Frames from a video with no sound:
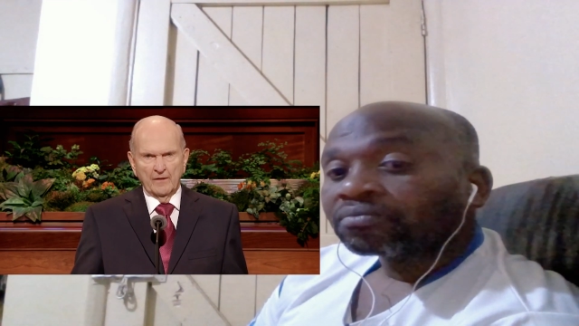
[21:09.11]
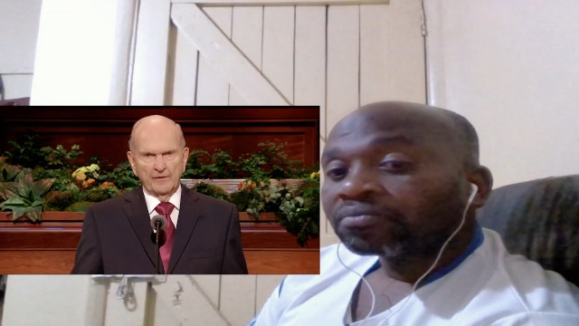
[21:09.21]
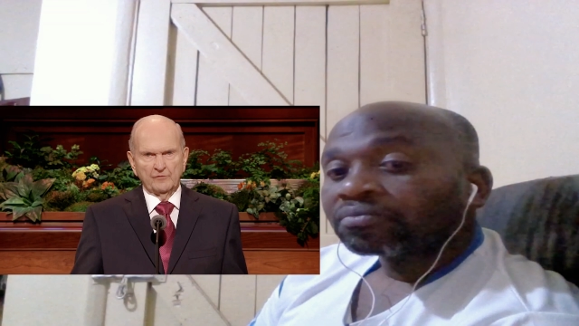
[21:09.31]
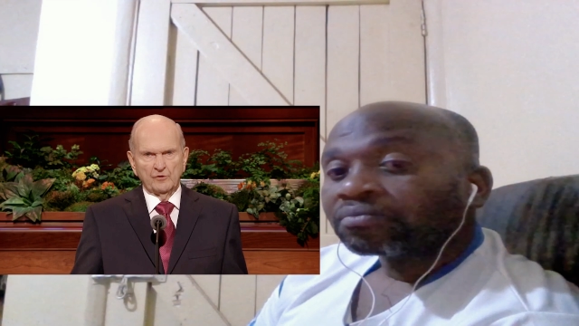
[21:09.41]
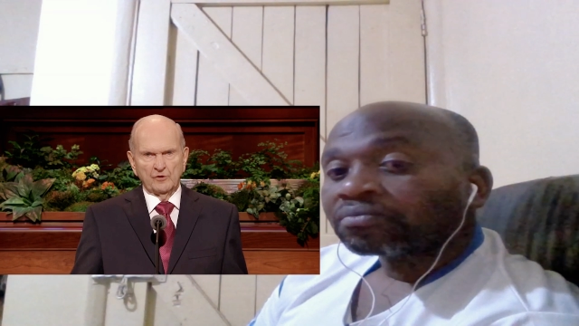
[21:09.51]

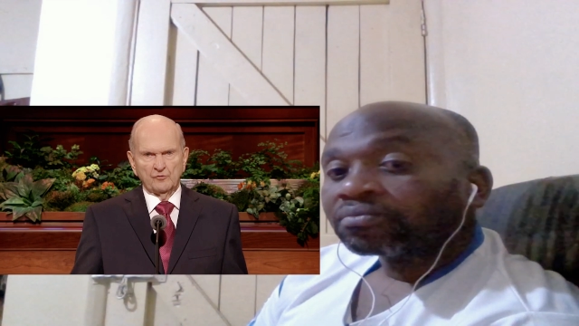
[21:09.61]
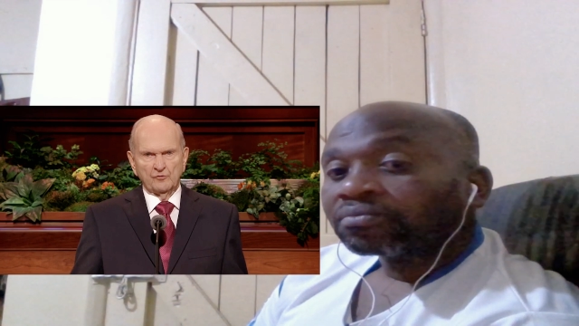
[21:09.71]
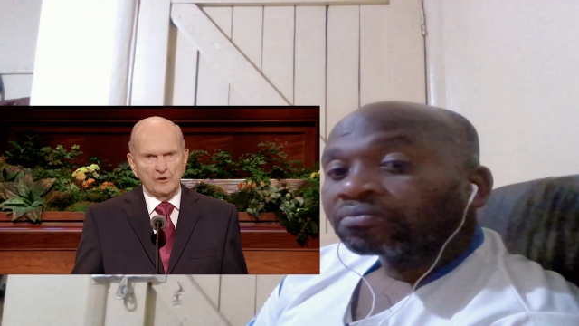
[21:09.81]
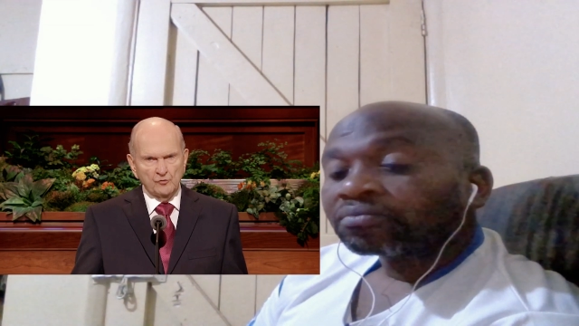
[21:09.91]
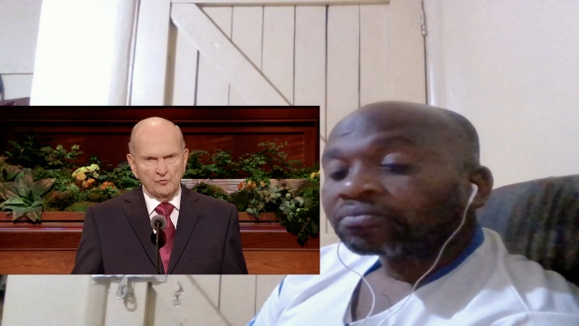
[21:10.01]
Speaker 1: This is
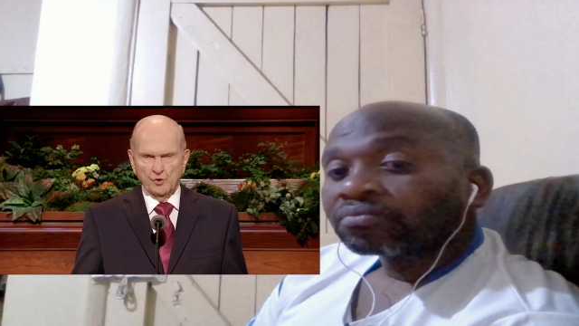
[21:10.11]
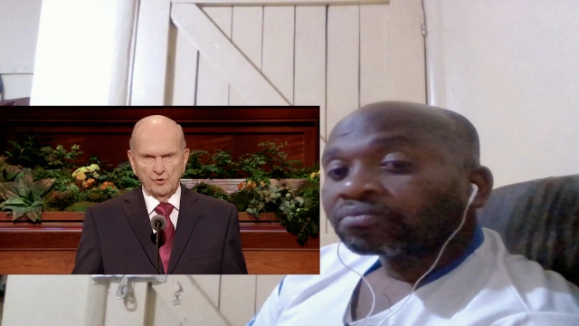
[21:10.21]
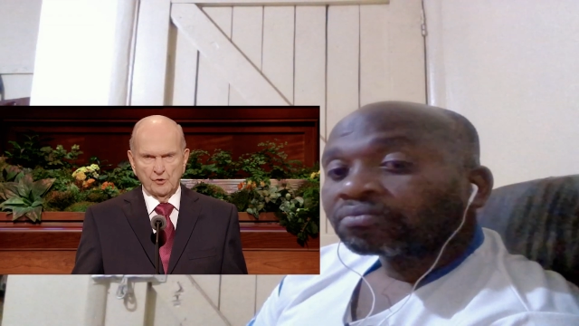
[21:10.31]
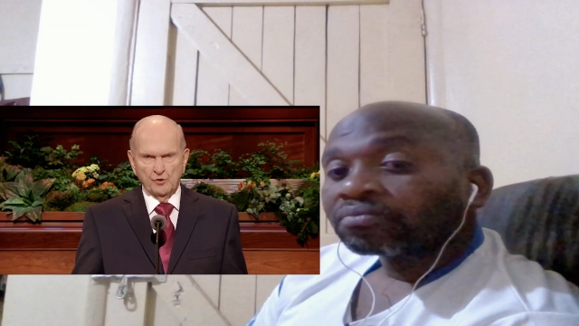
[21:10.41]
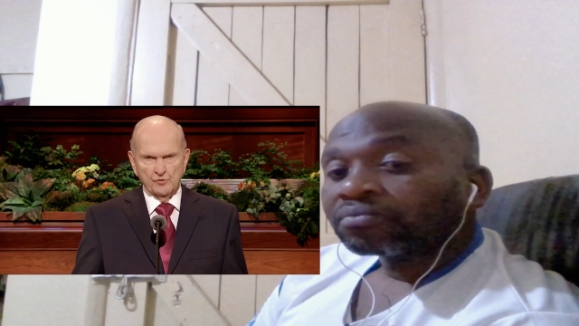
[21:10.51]
his
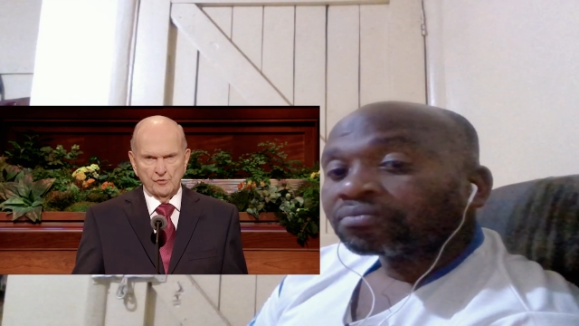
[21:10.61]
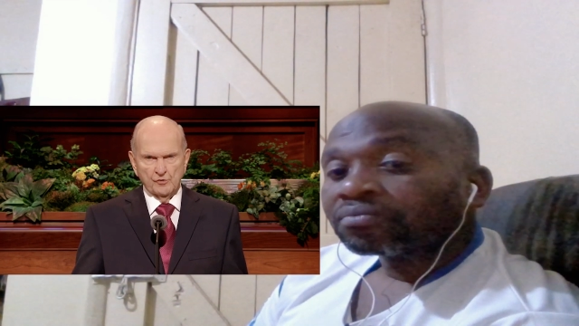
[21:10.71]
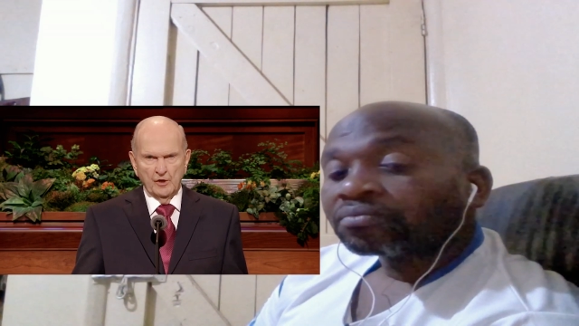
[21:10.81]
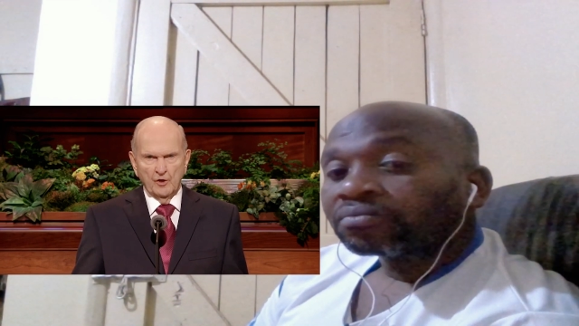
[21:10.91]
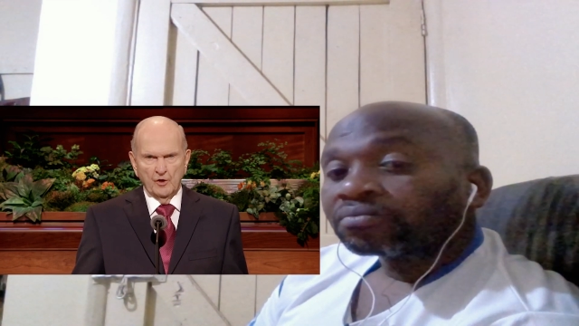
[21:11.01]
church,
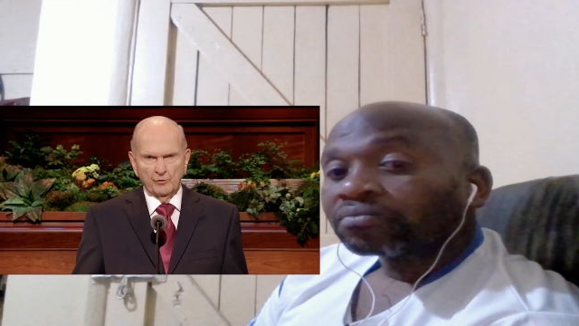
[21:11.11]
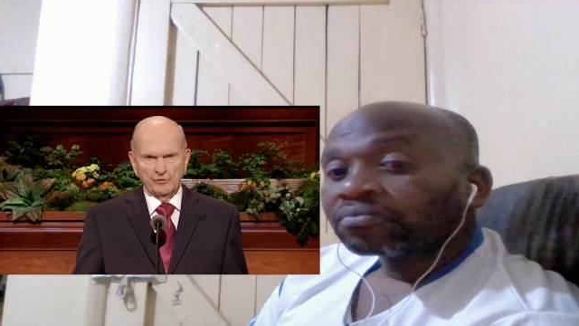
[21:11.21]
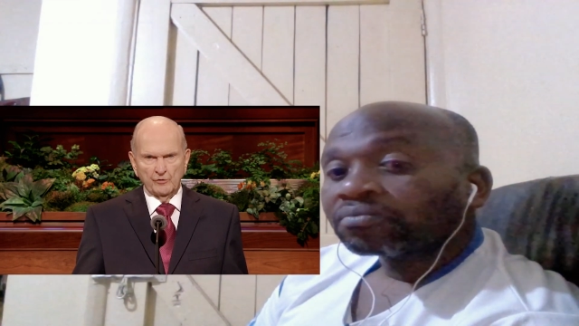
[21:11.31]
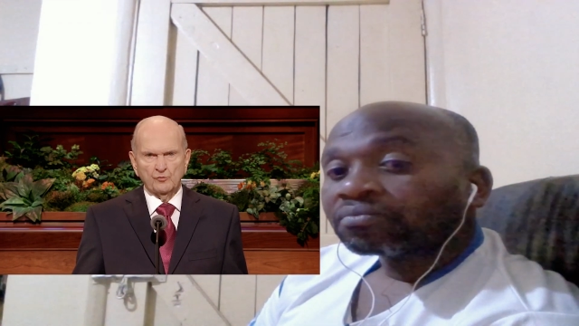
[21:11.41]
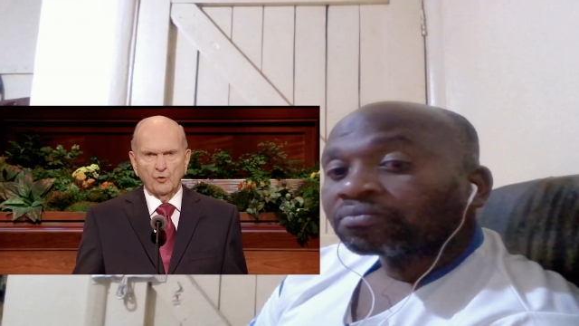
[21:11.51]

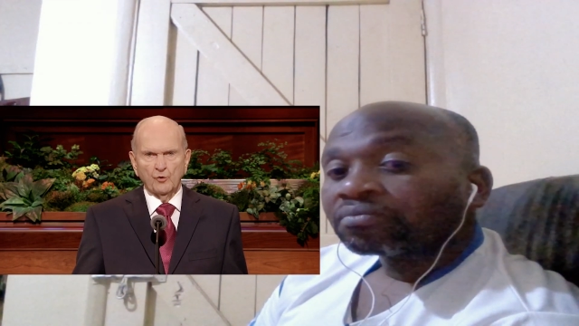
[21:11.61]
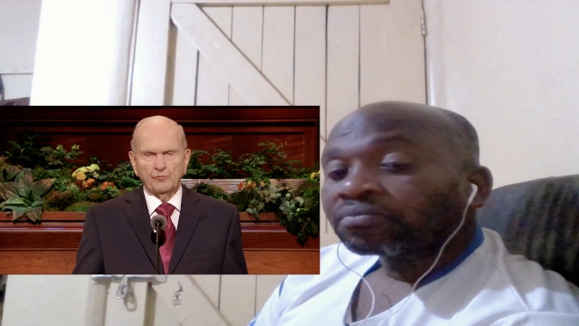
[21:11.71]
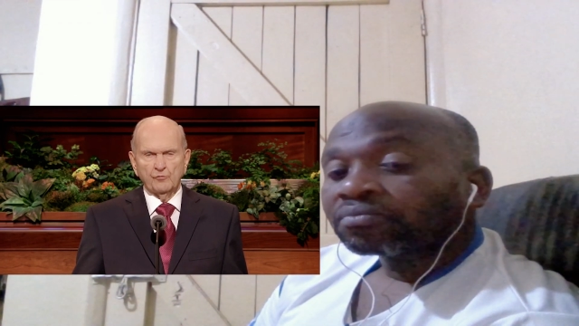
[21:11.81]
restored